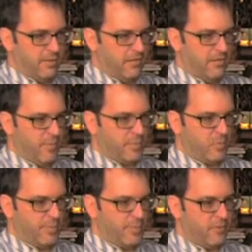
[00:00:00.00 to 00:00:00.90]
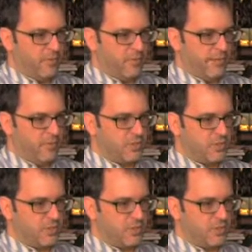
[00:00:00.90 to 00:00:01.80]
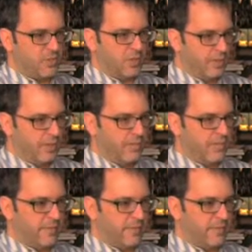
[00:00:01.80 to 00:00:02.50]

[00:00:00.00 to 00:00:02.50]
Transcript: the most wonderful place to live